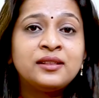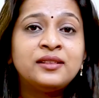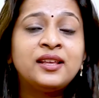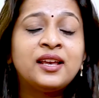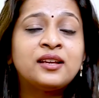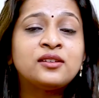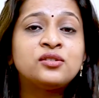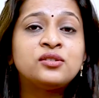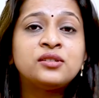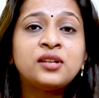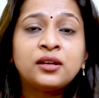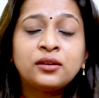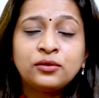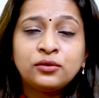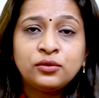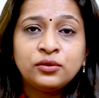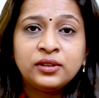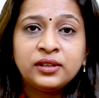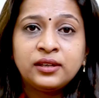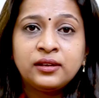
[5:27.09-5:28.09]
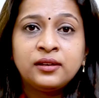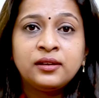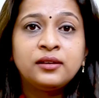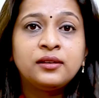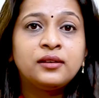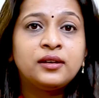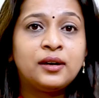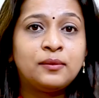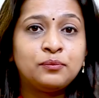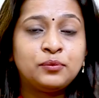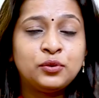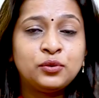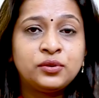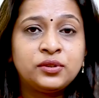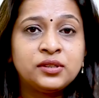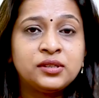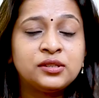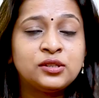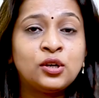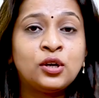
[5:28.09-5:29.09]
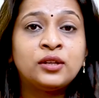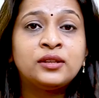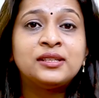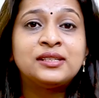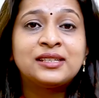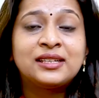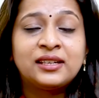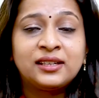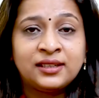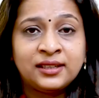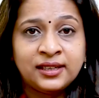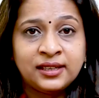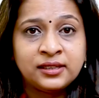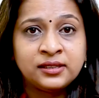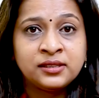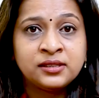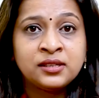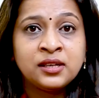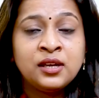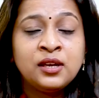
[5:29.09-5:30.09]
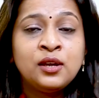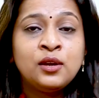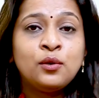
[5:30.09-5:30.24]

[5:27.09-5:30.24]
they are stuck to the computers or the screens